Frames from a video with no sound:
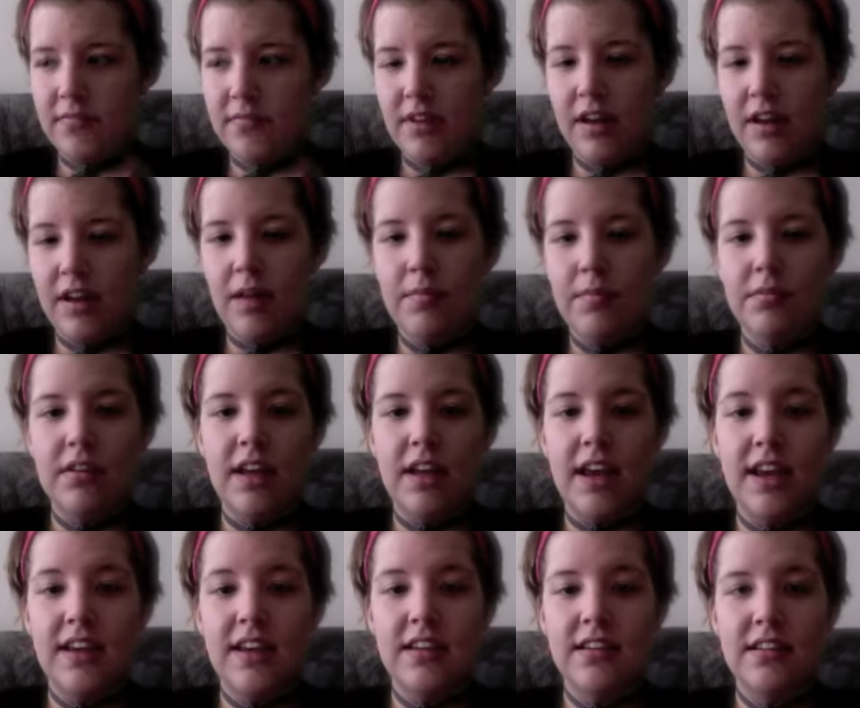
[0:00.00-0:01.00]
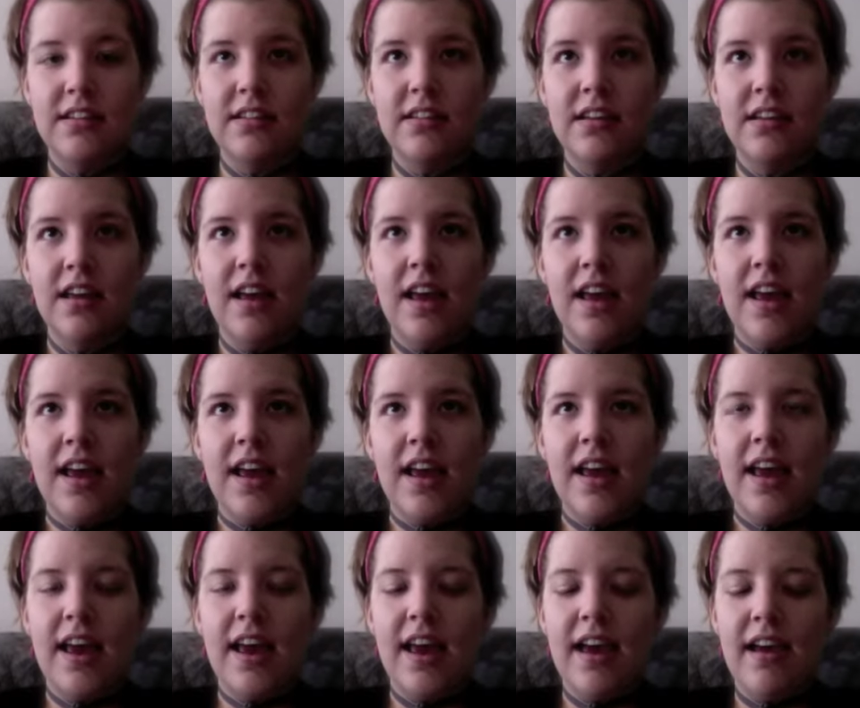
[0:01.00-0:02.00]
couple days,
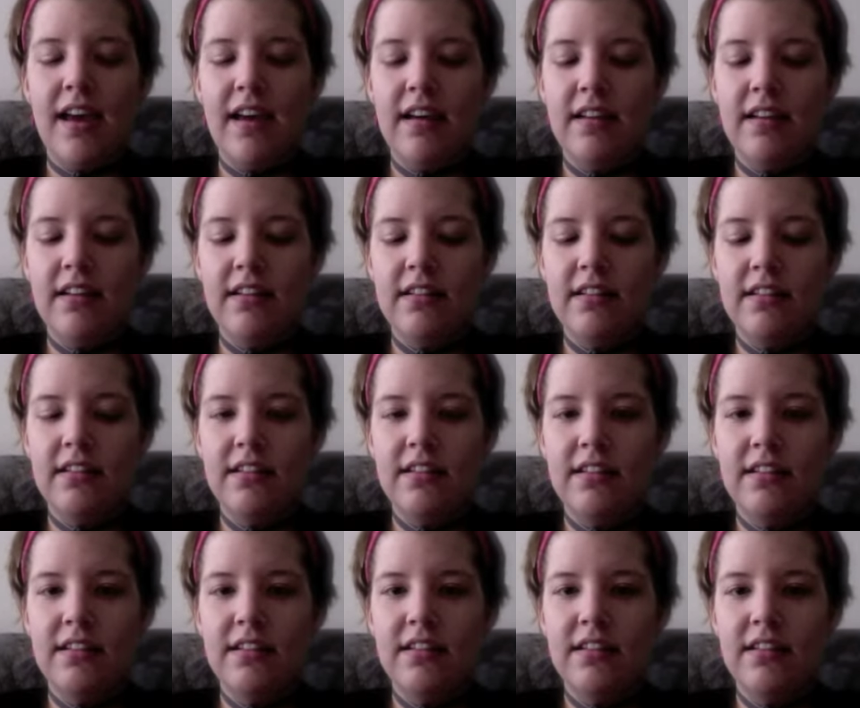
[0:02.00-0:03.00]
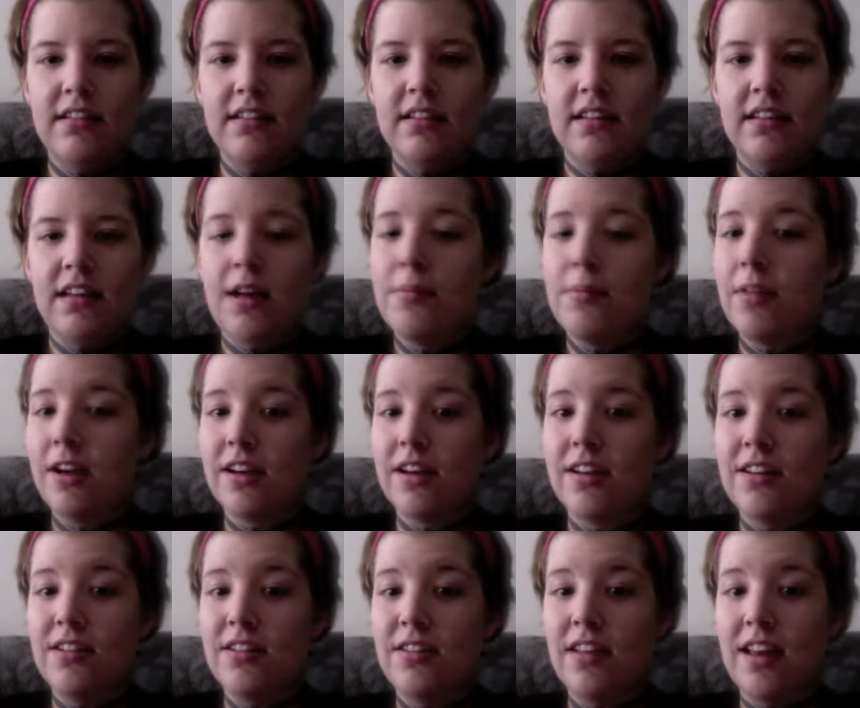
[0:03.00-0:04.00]
and I'm not gonna
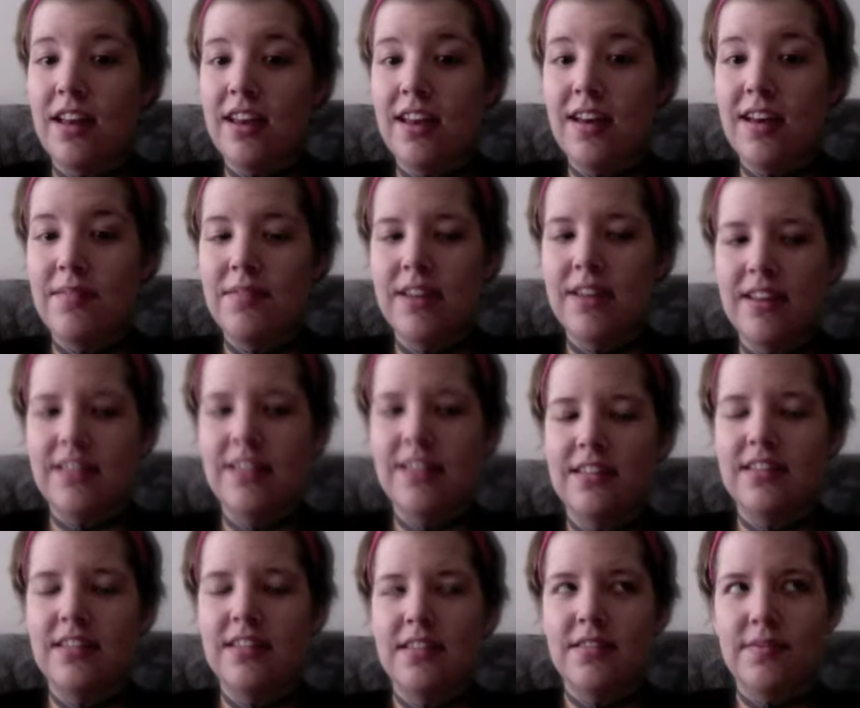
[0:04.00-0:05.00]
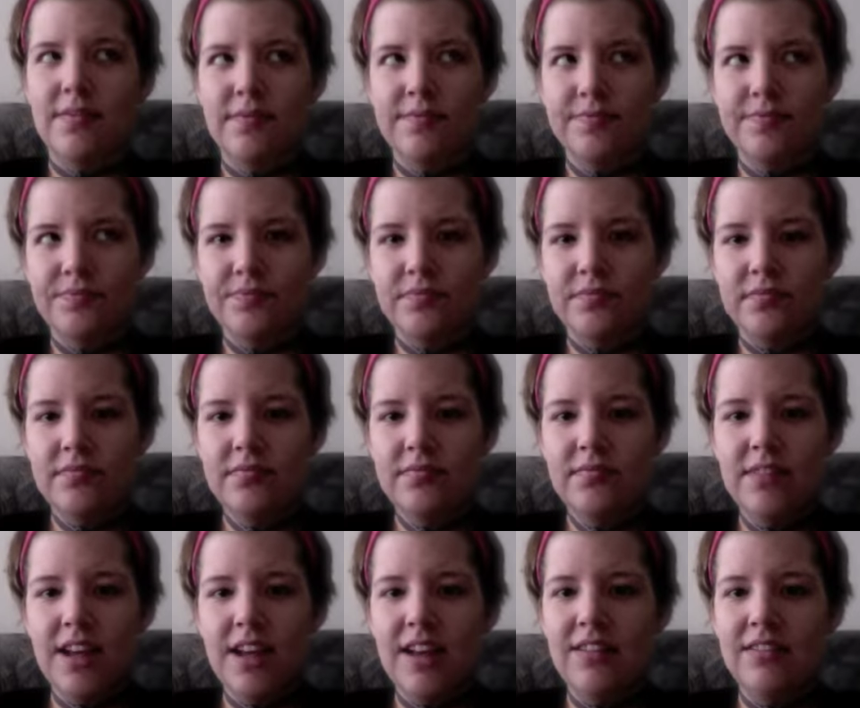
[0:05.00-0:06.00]
do that yet because
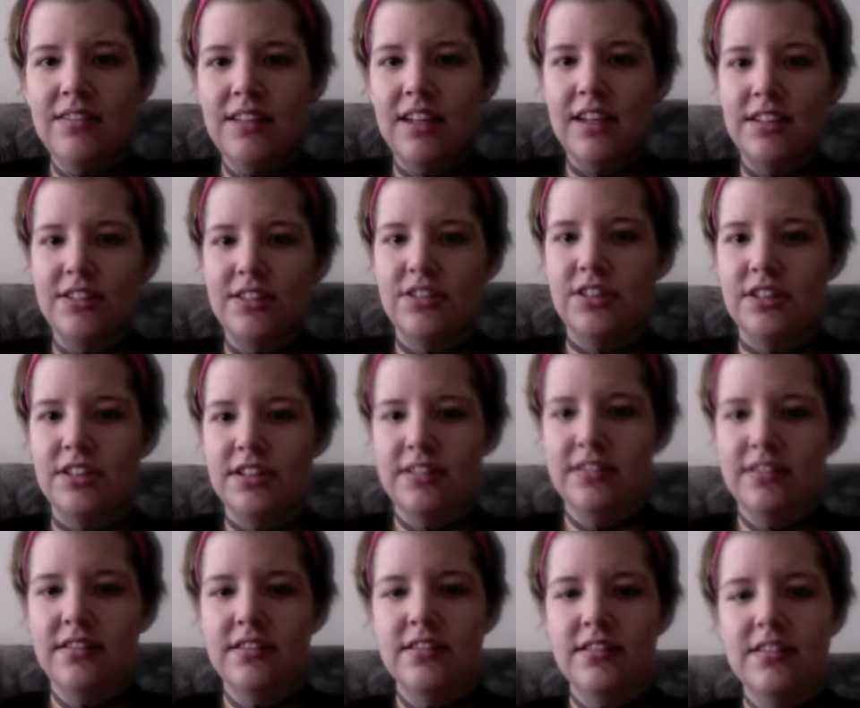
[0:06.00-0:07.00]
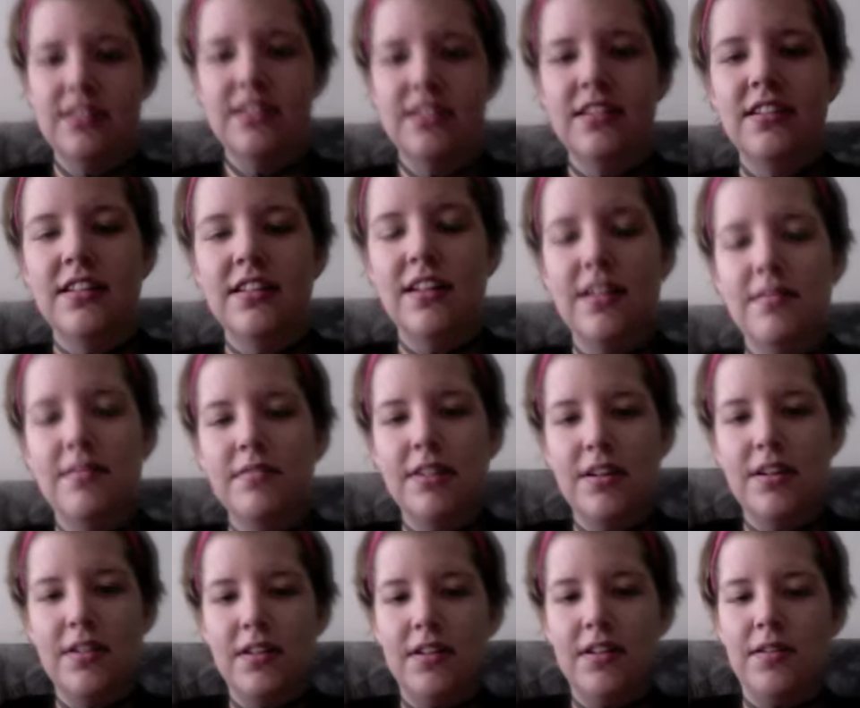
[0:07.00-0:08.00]
I don't think I should. I'm
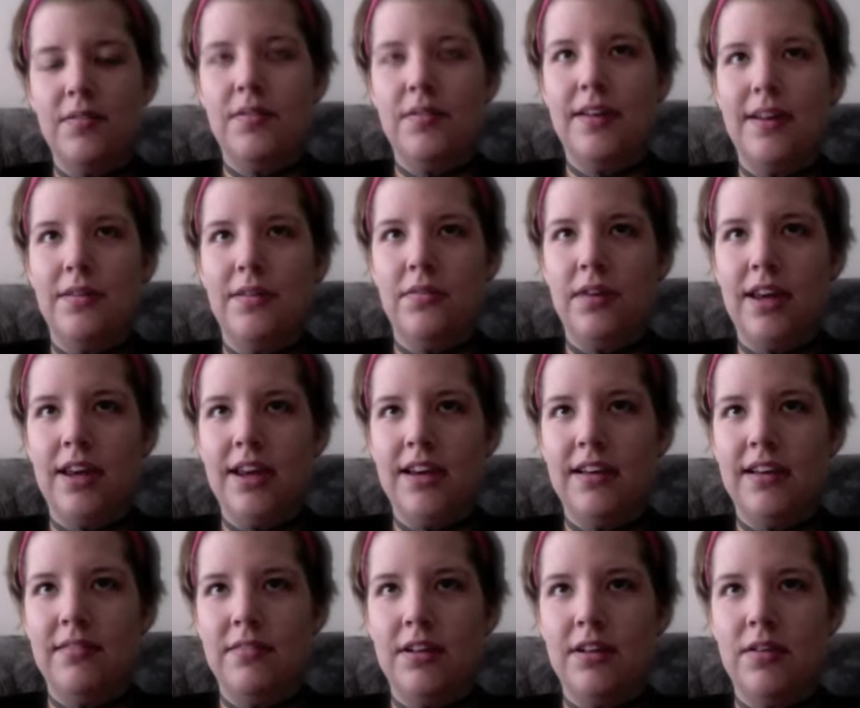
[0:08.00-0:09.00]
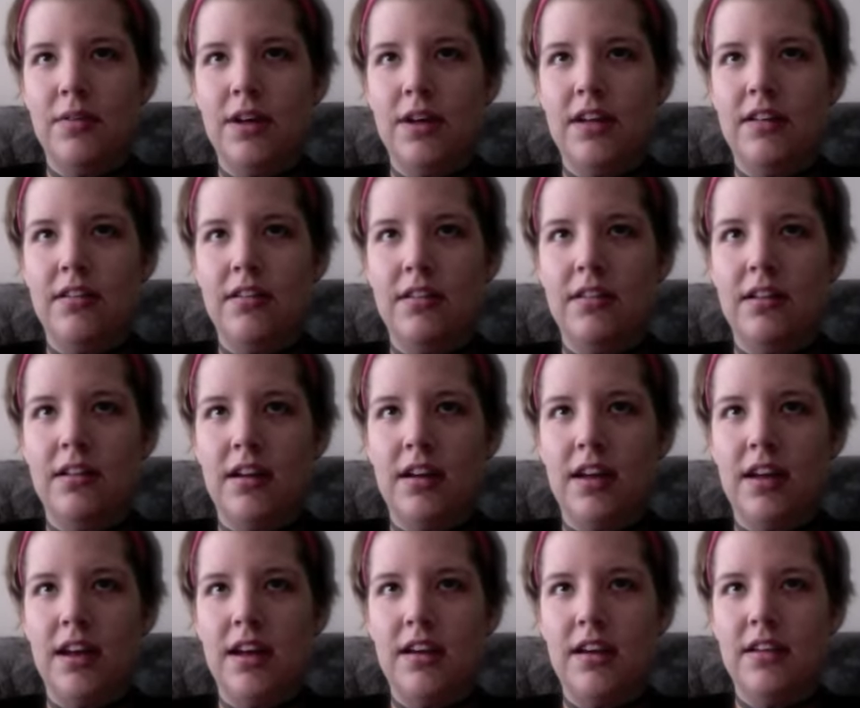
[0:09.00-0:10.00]
gonna wait a week. I'm gonna wait till
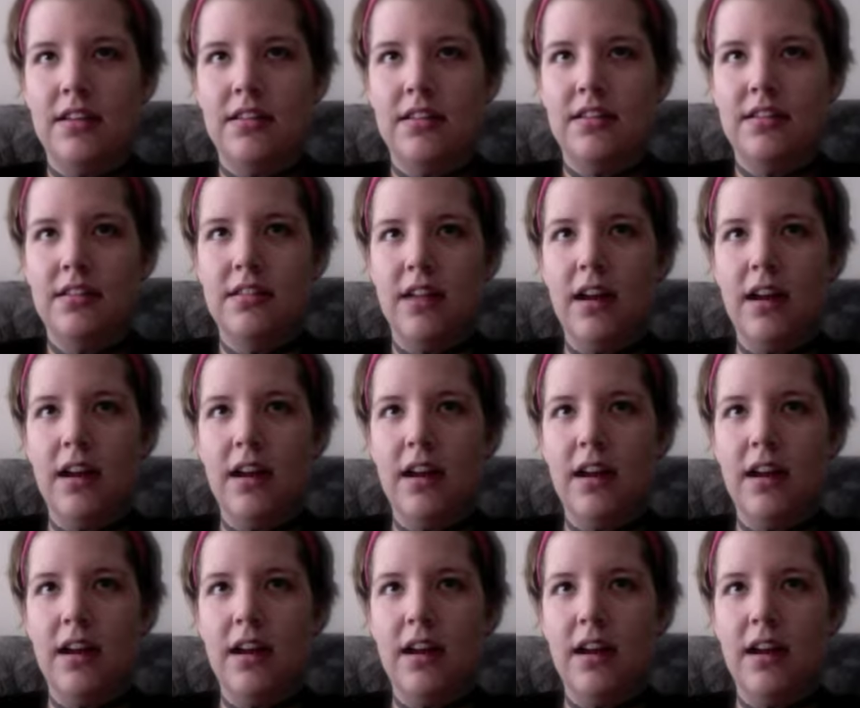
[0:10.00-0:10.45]
Sunday, because this